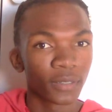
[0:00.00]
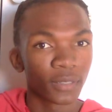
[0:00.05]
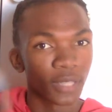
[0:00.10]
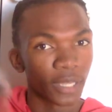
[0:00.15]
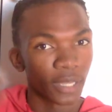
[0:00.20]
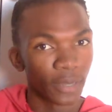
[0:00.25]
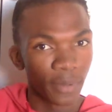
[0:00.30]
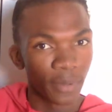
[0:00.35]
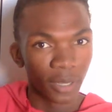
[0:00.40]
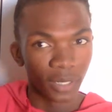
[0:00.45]

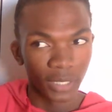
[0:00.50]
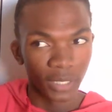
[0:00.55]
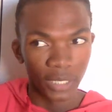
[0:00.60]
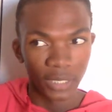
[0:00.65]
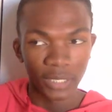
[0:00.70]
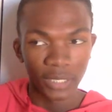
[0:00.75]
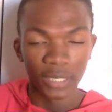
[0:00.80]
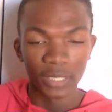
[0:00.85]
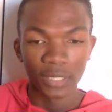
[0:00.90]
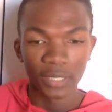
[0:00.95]
Think about it
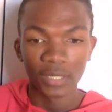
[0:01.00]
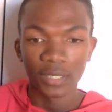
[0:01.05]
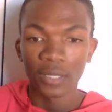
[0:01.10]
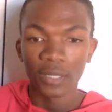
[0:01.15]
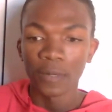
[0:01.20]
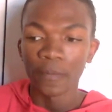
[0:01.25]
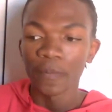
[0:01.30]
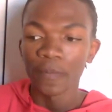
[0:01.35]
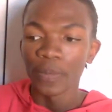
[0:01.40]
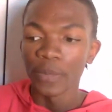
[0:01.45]
like this.
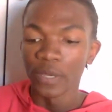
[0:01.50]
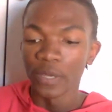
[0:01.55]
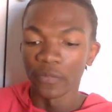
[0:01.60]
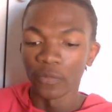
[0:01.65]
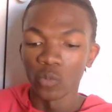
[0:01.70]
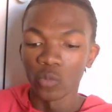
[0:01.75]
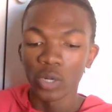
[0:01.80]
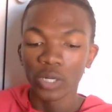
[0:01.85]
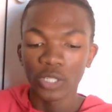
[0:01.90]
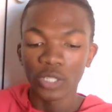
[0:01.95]
If
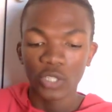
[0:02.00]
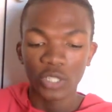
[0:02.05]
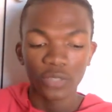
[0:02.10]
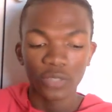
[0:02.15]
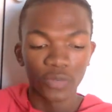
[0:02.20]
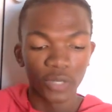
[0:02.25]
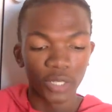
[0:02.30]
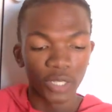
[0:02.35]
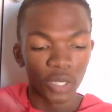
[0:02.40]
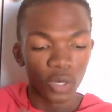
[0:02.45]
you want to
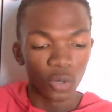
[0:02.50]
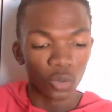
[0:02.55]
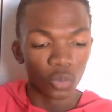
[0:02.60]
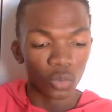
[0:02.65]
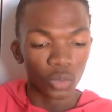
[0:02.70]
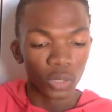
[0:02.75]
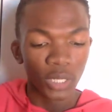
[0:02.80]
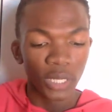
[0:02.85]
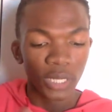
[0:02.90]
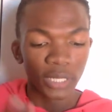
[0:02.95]
achieve a
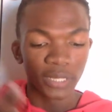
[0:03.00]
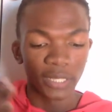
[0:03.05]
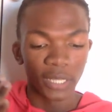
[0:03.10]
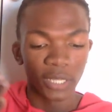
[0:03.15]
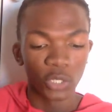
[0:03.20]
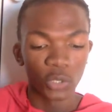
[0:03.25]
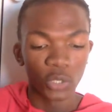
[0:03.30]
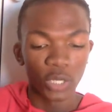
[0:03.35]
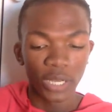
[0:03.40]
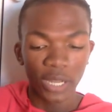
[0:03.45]
goal,
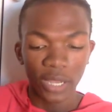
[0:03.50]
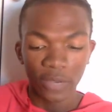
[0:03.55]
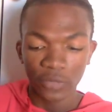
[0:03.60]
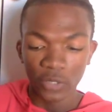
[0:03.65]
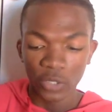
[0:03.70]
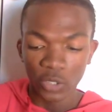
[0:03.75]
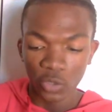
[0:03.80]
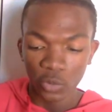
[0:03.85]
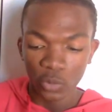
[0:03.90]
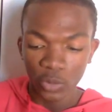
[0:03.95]
then you're going to have
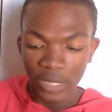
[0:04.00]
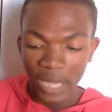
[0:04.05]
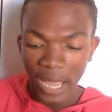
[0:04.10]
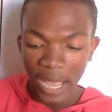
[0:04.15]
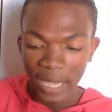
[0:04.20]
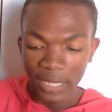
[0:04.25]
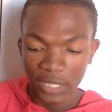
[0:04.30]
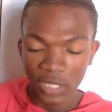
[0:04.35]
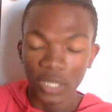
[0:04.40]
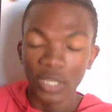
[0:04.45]
to do
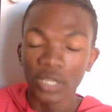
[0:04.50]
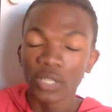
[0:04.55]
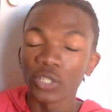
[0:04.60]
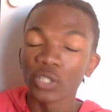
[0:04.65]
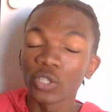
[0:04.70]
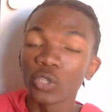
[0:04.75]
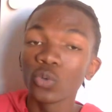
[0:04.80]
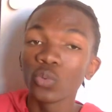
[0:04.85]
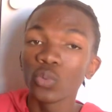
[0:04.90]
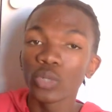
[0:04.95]
tasks
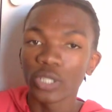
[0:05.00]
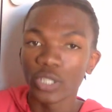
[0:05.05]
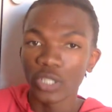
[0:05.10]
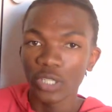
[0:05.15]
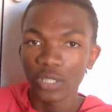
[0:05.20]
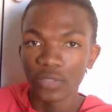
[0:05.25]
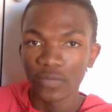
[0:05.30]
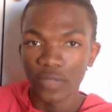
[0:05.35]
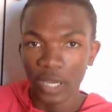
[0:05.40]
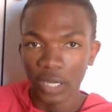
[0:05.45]
to
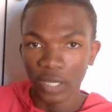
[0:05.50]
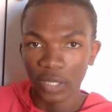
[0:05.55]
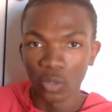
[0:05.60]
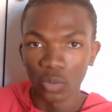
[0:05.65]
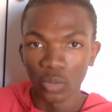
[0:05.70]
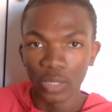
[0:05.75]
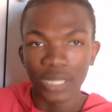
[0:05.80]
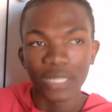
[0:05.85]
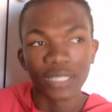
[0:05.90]
achieve that goal.